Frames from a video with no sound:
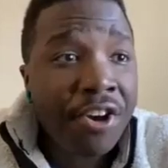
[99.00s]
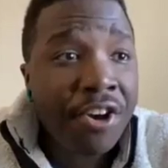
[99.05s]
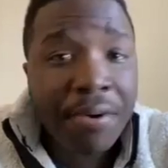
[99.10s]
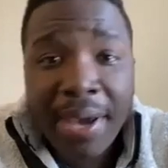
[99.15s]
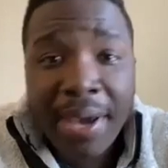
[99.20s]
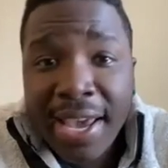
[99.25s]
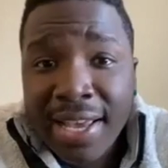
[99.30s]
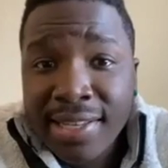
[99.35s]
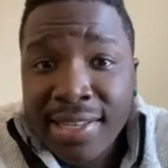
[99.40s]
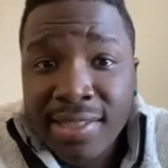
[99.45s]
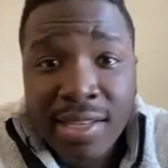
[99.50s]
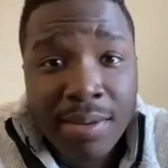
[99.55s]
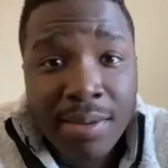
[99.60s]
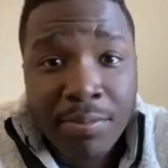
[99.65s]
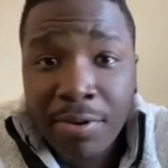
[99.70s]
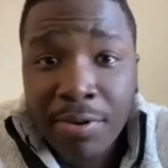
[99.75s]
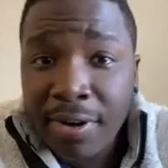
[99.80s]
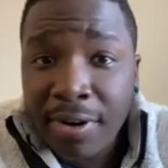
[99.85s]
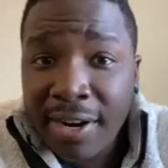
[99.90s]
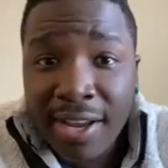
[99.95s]
ass somewhere
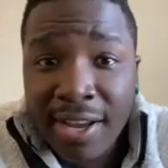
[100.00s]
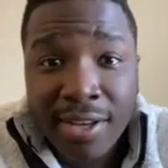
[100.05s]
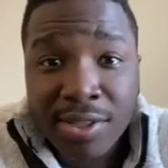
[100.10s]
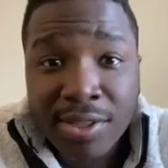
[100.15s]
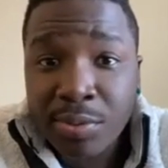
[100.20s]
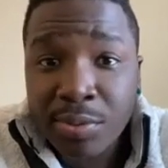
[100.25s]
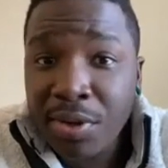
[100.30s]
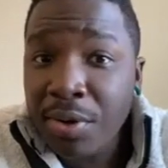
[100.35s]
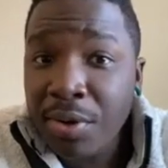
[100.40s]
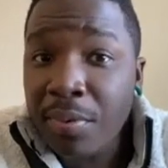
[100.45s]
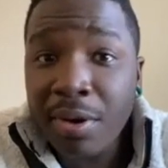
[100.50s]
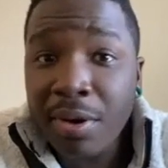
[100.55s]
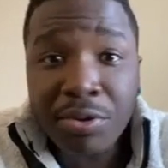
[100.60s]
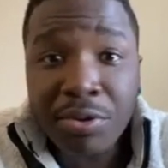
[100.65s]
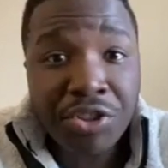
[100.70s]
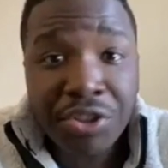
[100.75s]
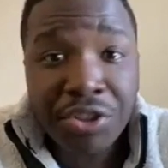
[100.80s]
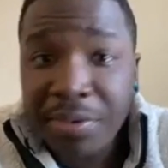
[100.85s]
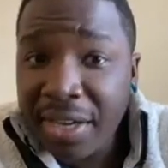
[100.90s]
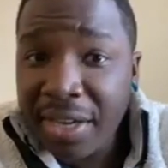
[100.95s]
else. We don't want you here
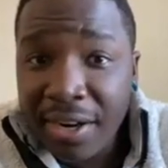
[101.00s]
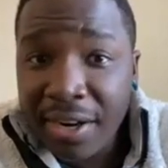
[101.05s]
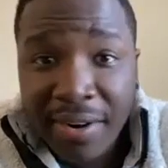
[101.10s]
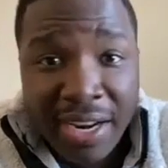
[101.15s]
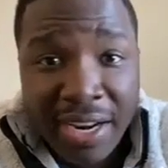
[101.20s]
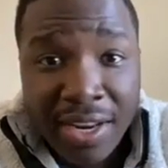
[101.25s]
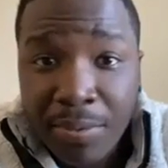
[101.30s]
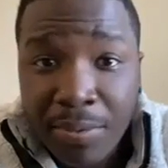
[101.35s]
anyway.